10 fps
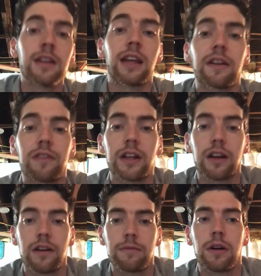thankfully
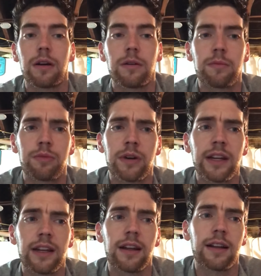are
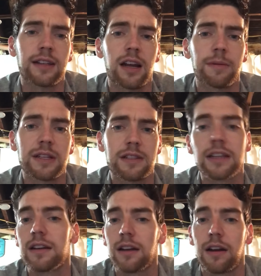pretty autonomous
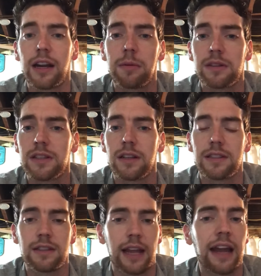and are able to
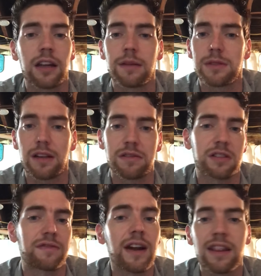handle themselves
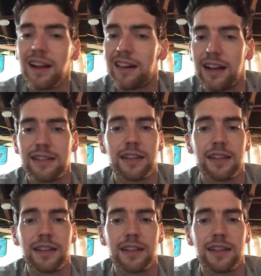just fine in that class.